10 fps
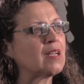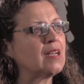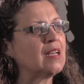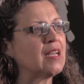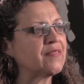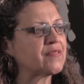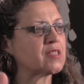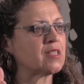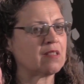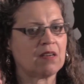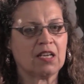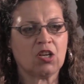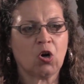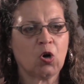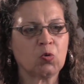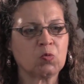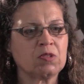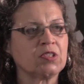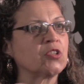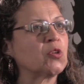left alone,
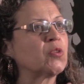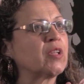you know.